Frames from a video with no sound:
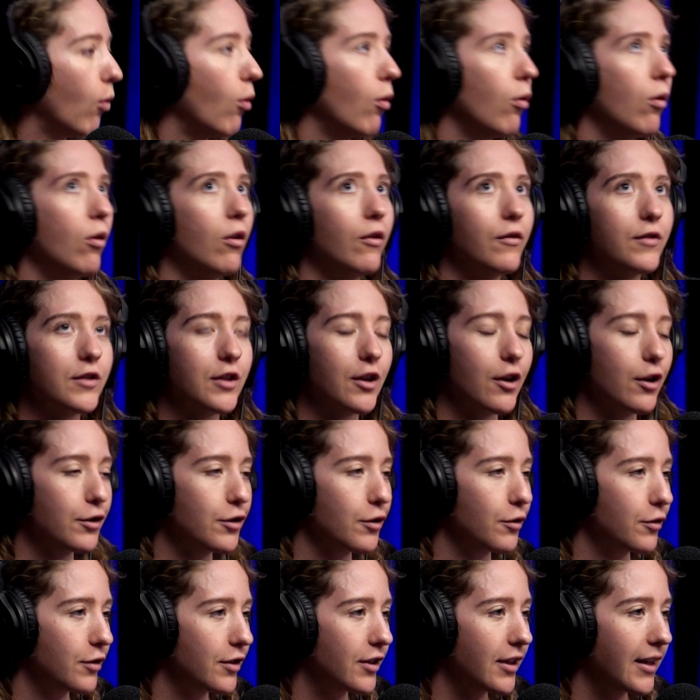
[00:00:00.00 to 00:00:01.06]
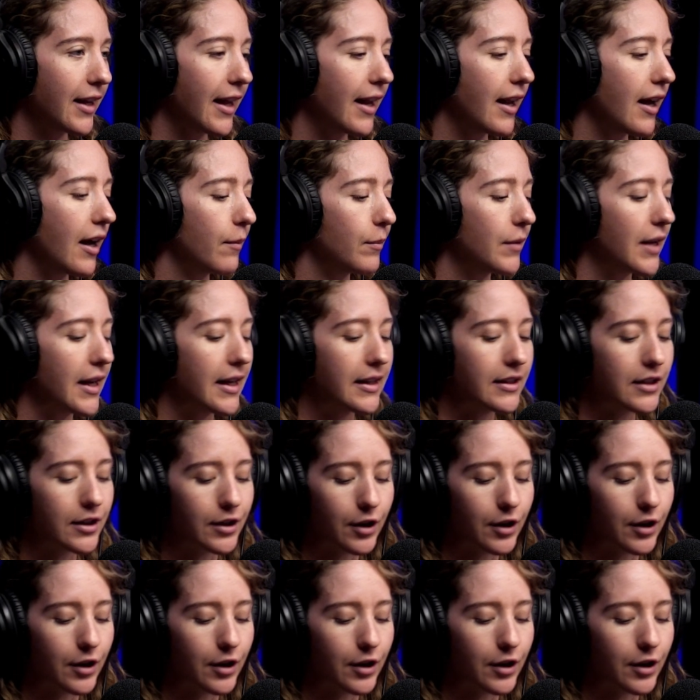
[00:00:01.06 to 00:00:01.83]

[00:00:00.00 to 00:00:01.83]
all of socials to get updates.